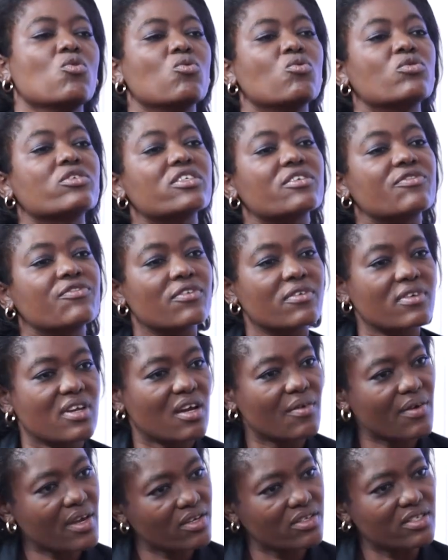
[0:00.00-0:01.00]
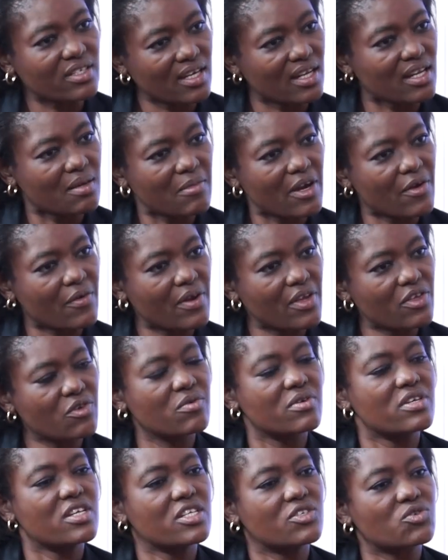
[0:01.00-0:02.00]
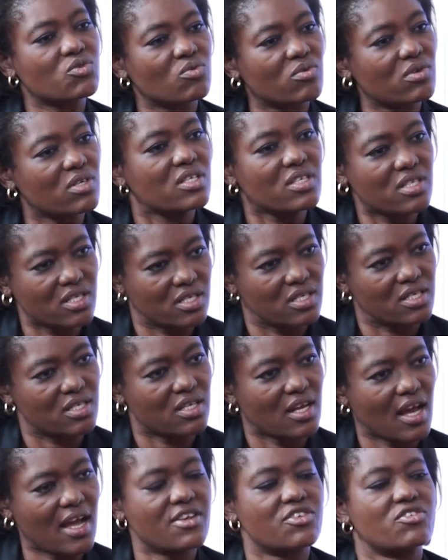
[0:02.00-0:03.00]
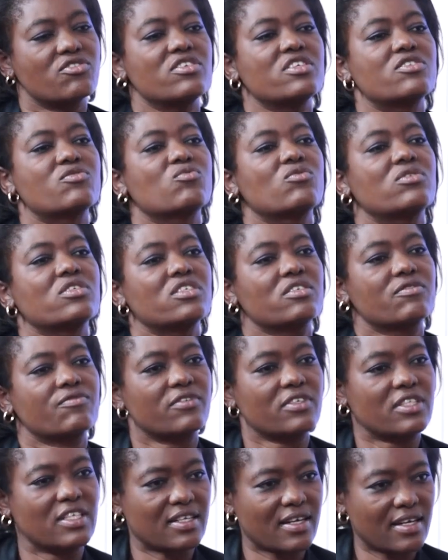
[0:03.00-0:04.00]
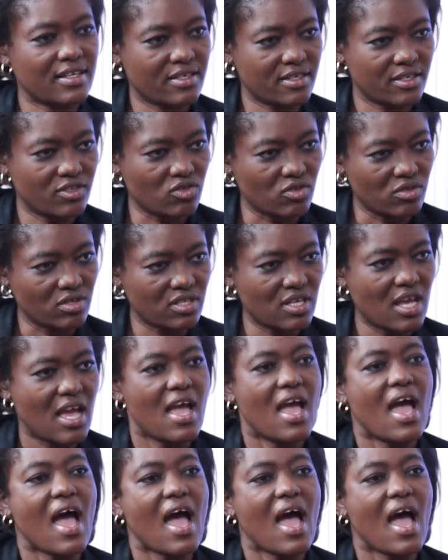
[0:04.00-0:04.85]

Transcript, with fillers: uchifune wewe chikhalema wewe you need to want it and you need to want it for the right reasons